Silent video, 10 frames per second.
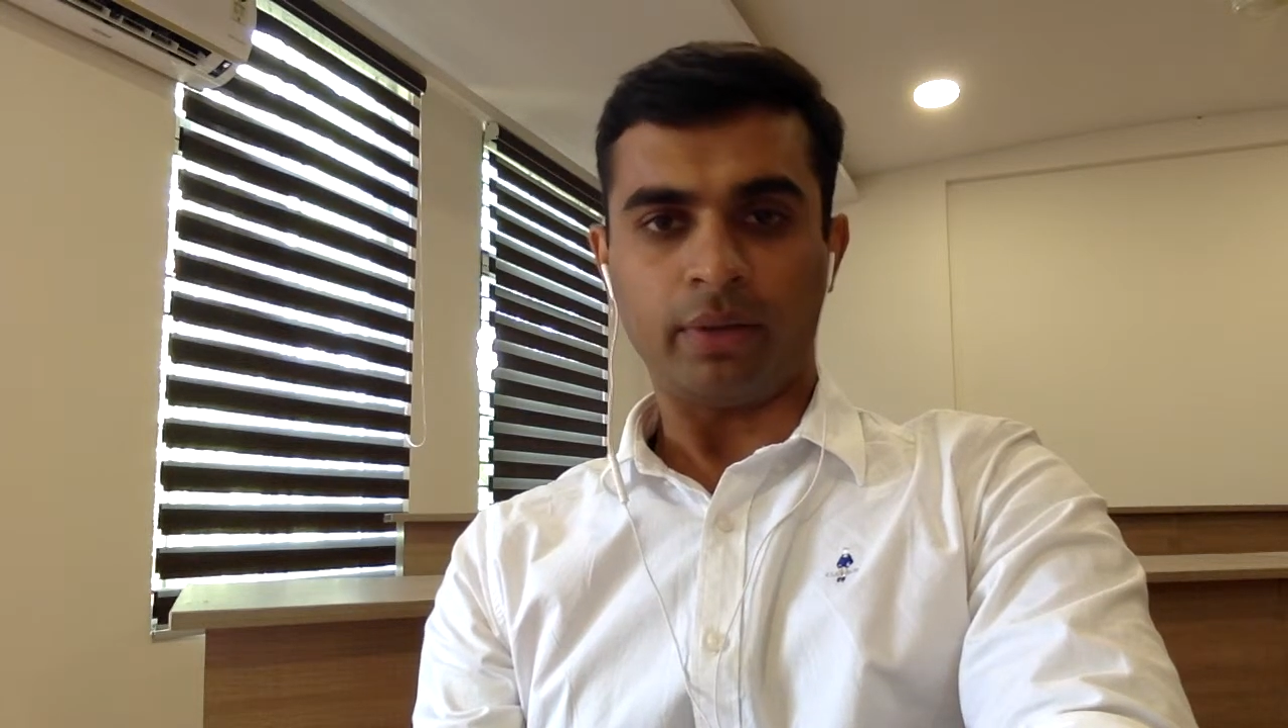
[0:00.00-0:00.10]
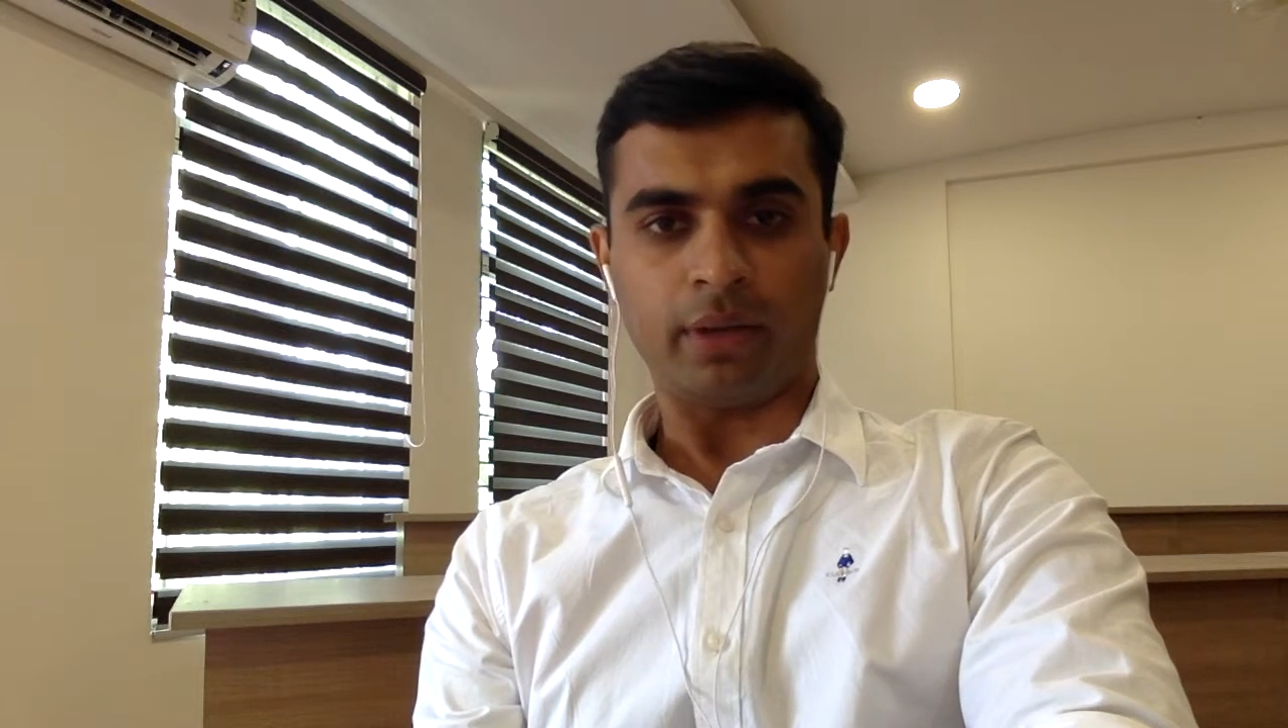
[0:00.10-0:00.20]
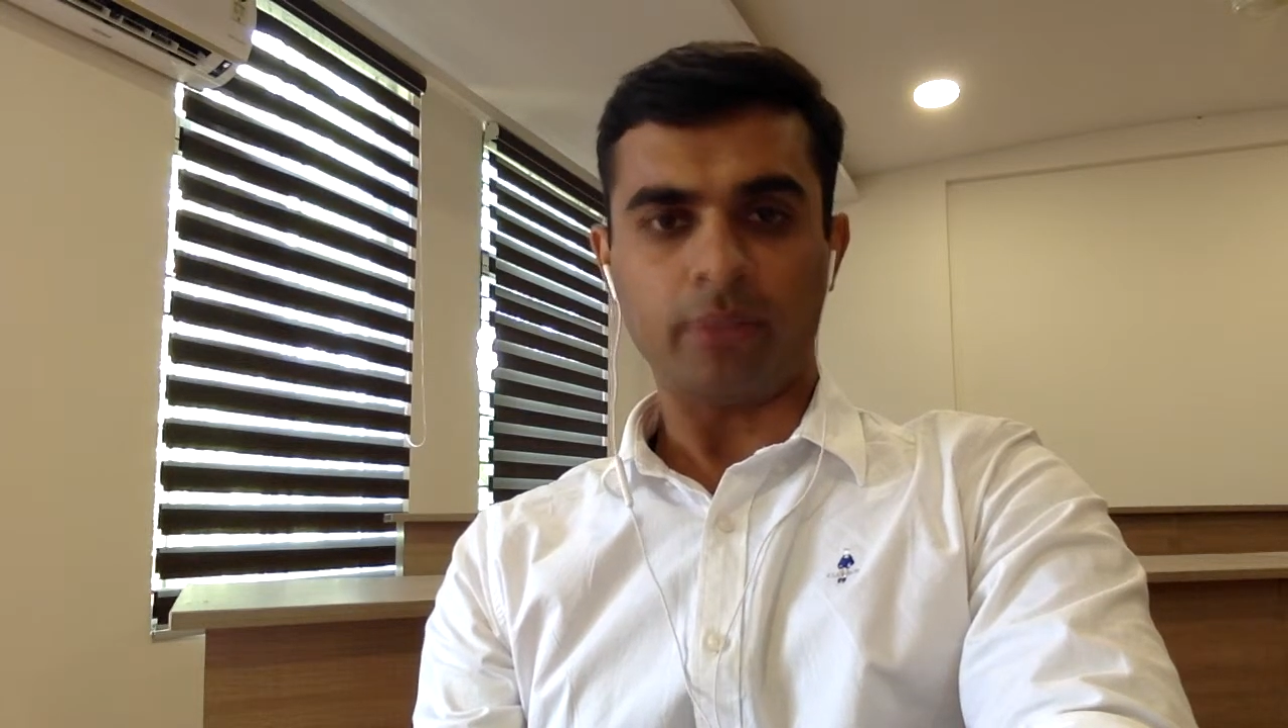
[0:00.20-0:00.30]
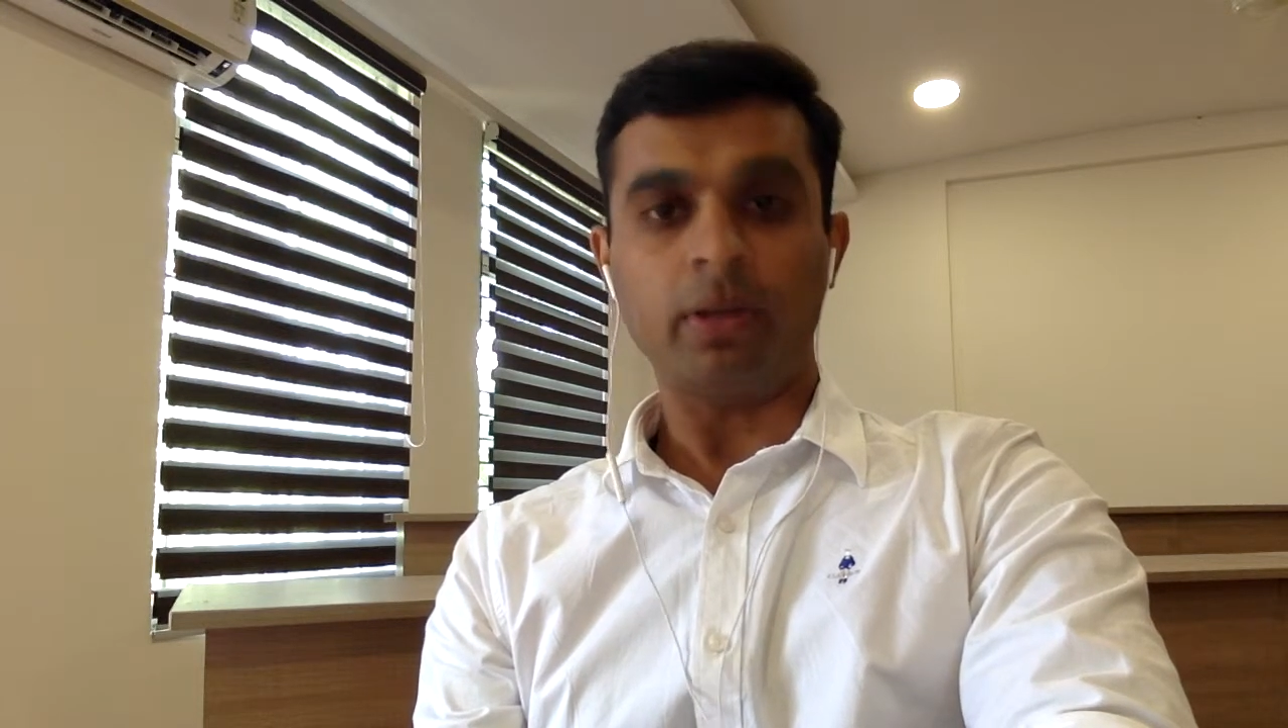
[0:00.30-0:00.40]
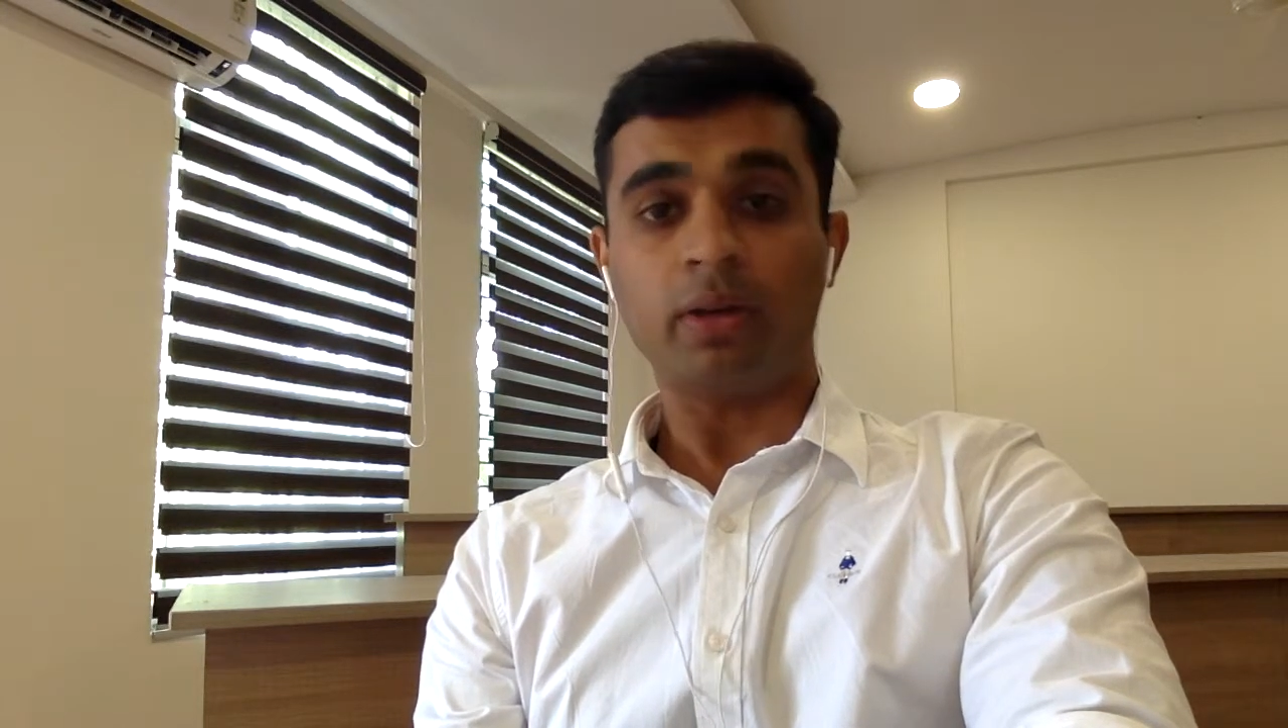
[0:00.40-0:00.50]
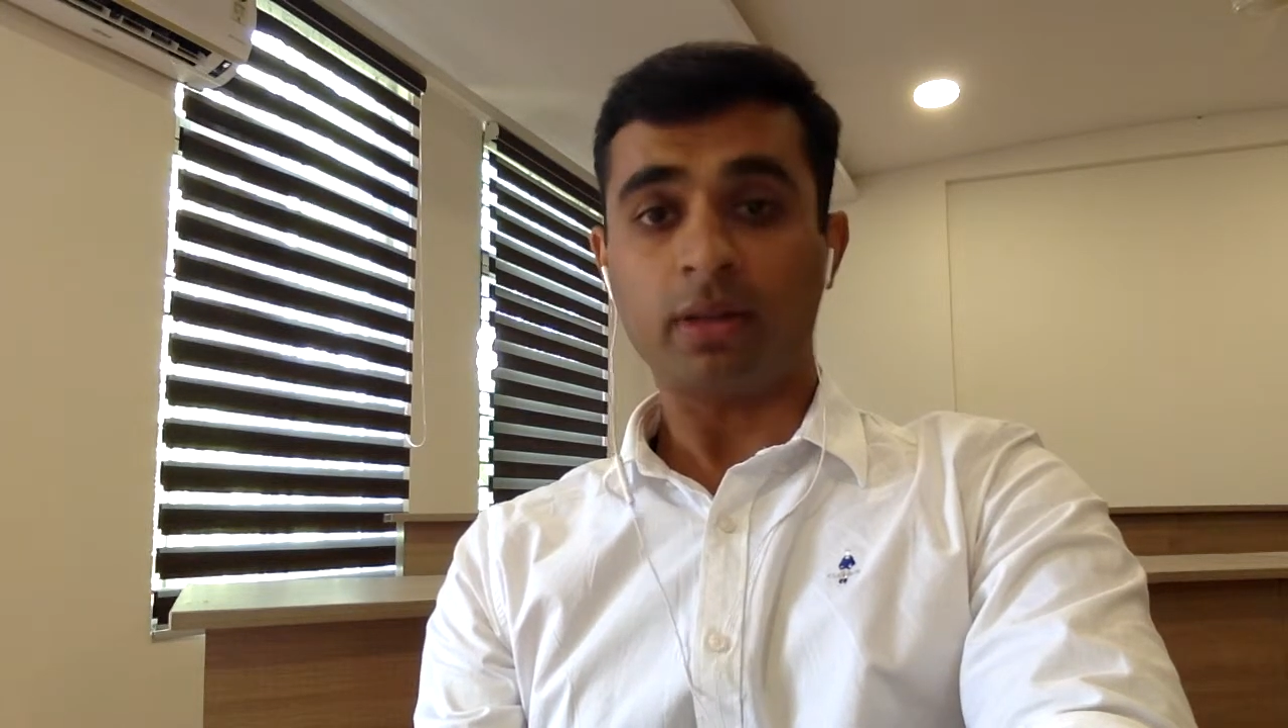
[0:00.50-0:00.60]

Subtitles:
phase because